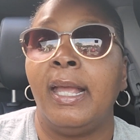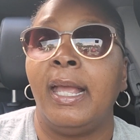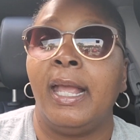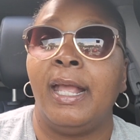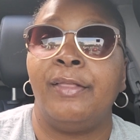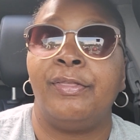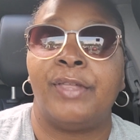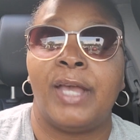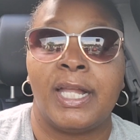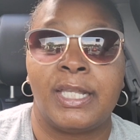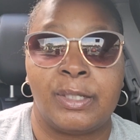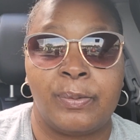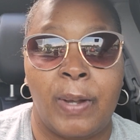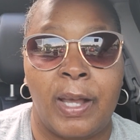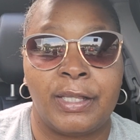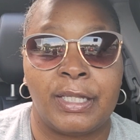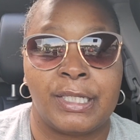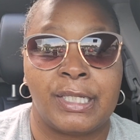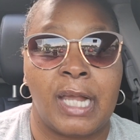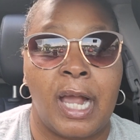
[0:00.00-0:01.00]
And that's
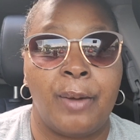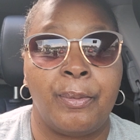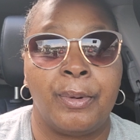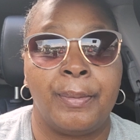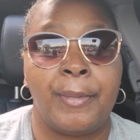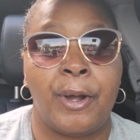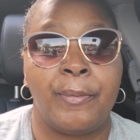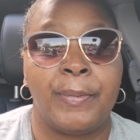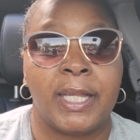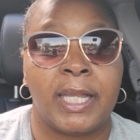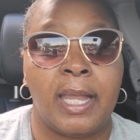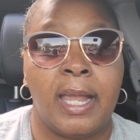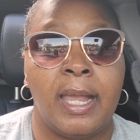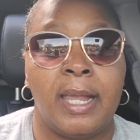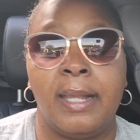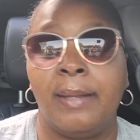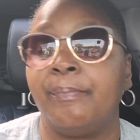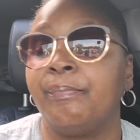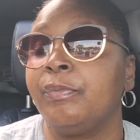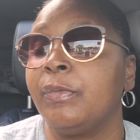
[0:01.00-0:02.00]
why the tower moment
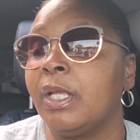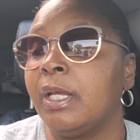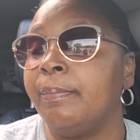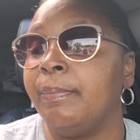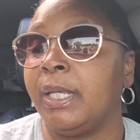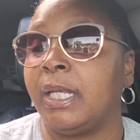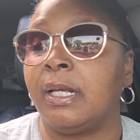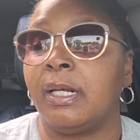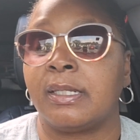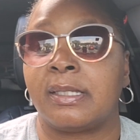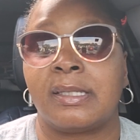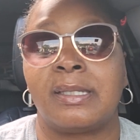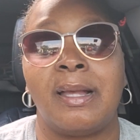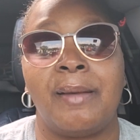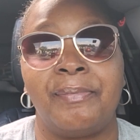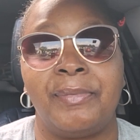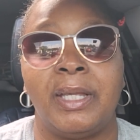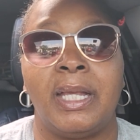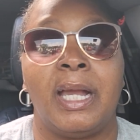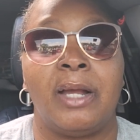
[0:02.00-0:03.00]
came, because
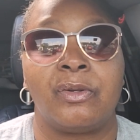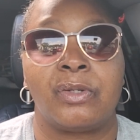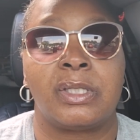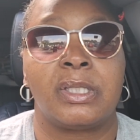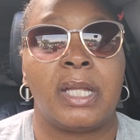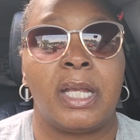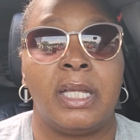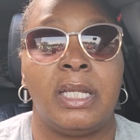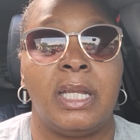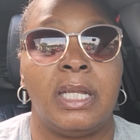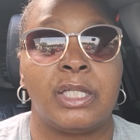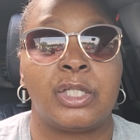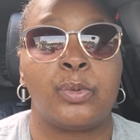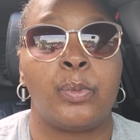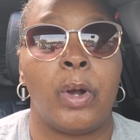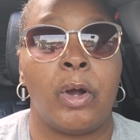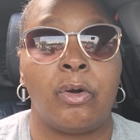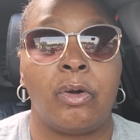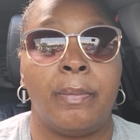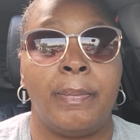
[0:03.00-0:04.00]
something outstayed its
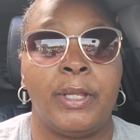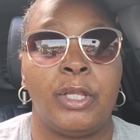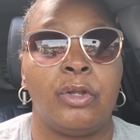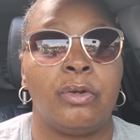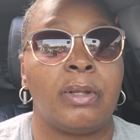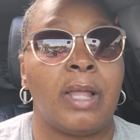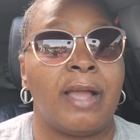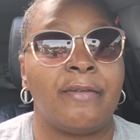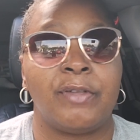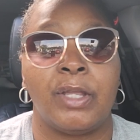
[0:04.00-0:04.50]
welcome in your life.